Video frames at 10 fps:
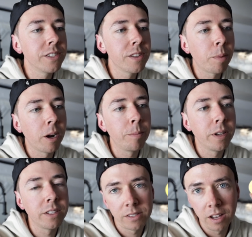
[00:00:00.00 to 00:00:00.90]
is the
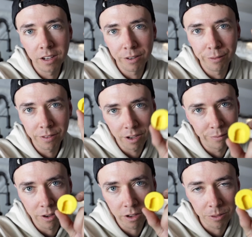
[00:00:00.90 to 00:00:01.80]
purpose of a
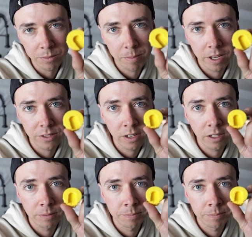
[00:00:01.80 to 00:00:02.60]
volume spacer?